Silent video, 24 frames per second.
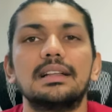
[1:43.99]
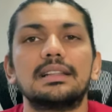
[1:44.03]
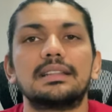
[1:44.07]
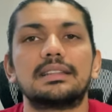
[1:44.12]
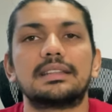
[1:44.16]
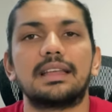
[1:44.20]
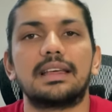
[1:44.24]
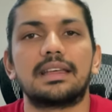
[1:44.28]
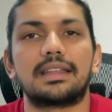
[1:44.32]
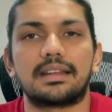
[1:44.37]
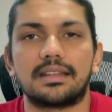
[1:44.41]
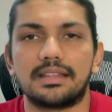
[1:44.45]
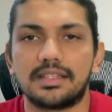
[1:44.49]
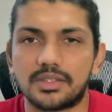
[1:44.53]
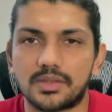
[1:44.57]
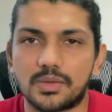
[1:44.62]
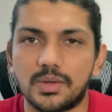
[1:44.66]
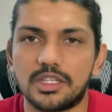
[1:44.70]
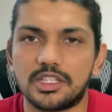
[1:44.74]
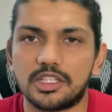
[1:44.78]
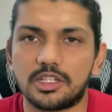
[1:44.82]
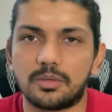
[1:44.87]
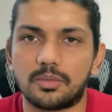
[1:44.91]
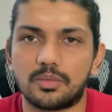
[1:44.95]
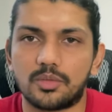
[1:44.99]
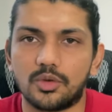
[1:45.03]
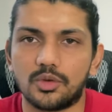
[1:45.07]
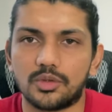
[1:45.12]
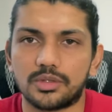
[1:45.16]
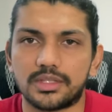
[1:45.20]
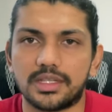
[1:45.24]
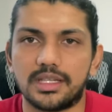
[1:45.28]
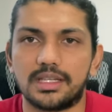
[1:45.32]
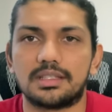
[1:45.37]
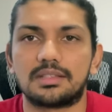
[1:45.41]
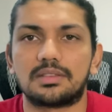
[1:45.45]
their registration
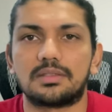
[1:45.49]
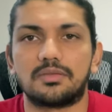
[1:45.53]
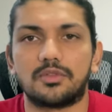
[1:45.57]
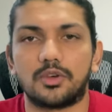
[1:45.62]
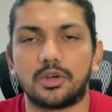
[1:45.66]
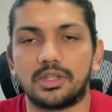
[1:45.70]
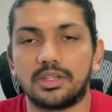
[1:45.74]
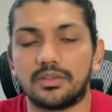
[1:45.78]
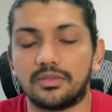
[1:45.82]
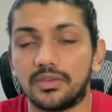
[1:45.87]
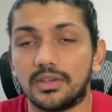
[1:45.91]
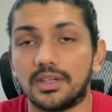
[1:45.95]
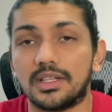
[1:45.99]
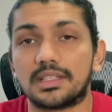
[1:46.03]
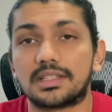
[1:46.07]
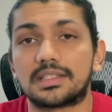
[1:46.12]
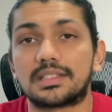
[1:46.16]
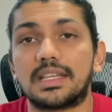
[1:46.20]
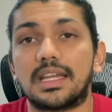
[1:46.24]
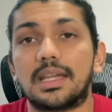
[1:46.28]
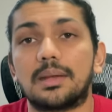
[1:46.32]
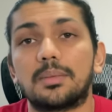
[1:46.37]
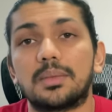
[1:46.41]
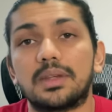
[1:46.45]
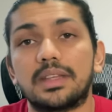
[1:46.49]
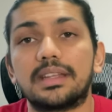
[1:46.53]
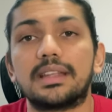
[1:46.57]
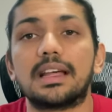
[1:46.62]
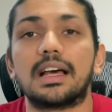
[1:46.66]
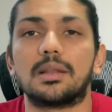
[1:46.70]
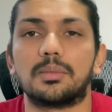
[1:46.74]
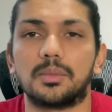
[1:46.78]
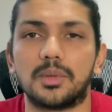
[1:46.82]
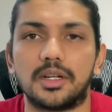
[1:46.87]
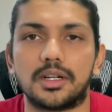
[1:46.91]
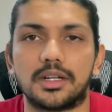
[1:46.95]
process for the first time in
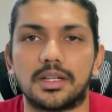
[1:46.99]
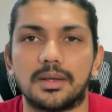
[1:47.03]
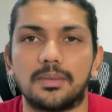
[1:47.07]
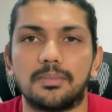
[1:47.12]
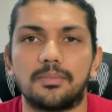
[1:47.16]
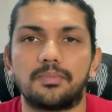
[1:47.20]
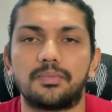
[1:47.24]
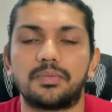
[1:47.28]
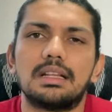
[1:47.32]
Alberta.